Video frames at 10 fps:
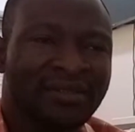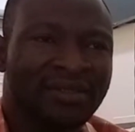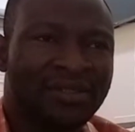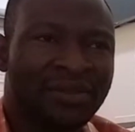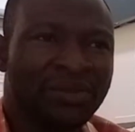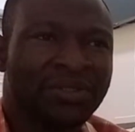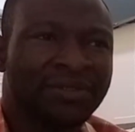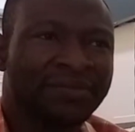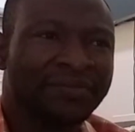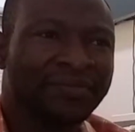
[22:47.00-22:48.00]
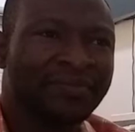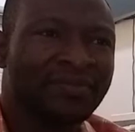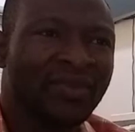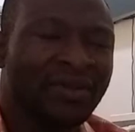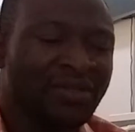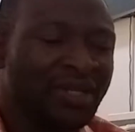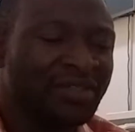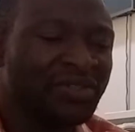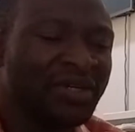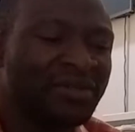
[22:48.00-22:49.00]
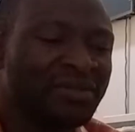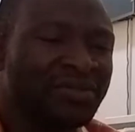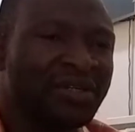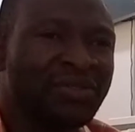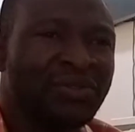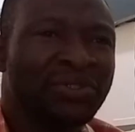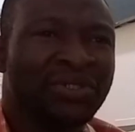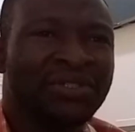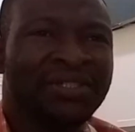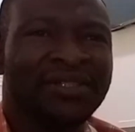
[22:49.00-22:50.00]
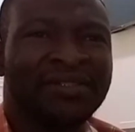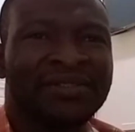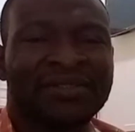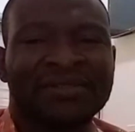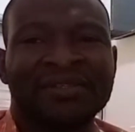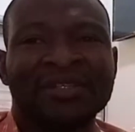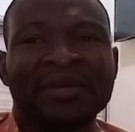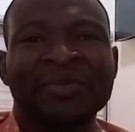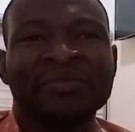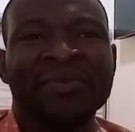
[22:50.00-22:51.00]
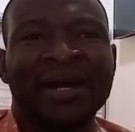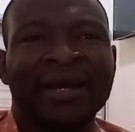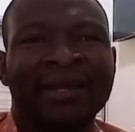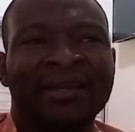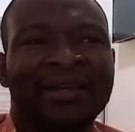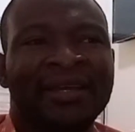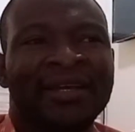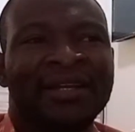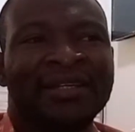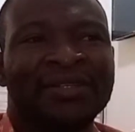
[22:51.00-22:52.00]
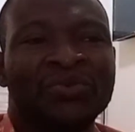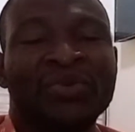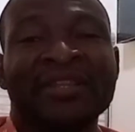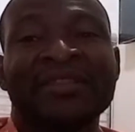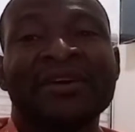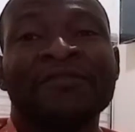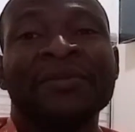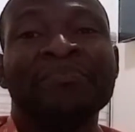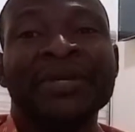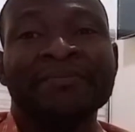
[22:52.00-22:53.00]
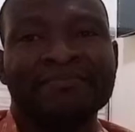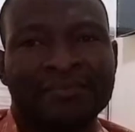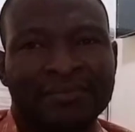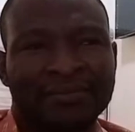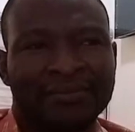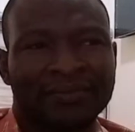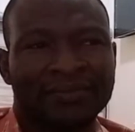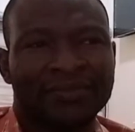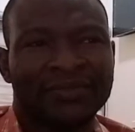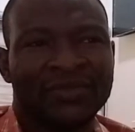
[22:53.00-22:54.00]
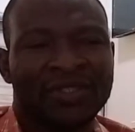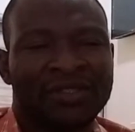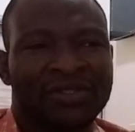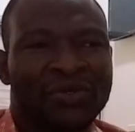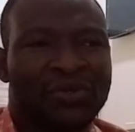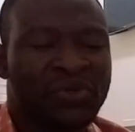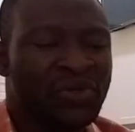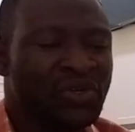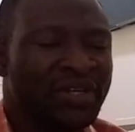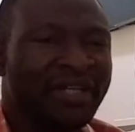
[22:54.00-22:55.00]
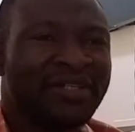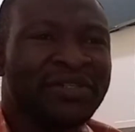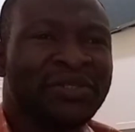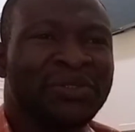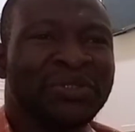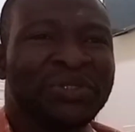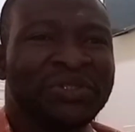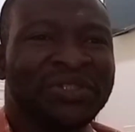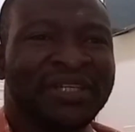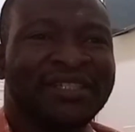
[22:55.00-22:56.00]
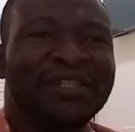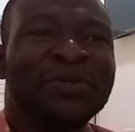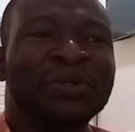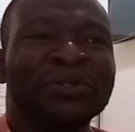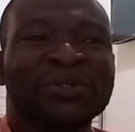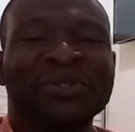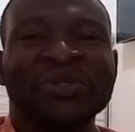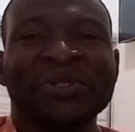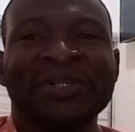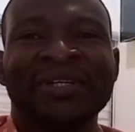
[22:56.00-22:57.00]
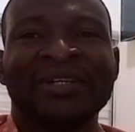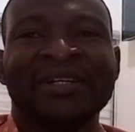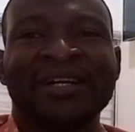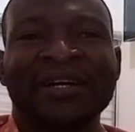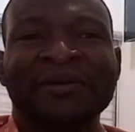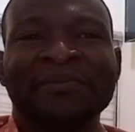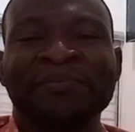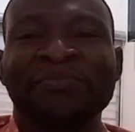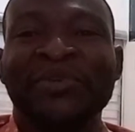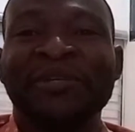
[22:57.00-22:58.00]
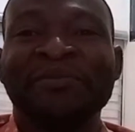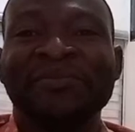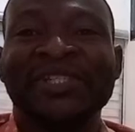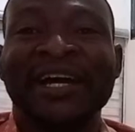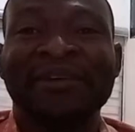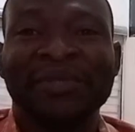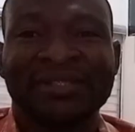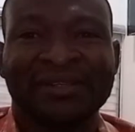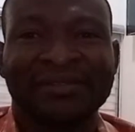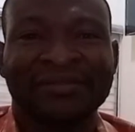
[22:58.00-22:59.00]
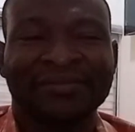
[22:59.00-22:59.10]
resolution. Lateral resolution is determined by the width of the beam. So lateral resolution is equal to beam diameter.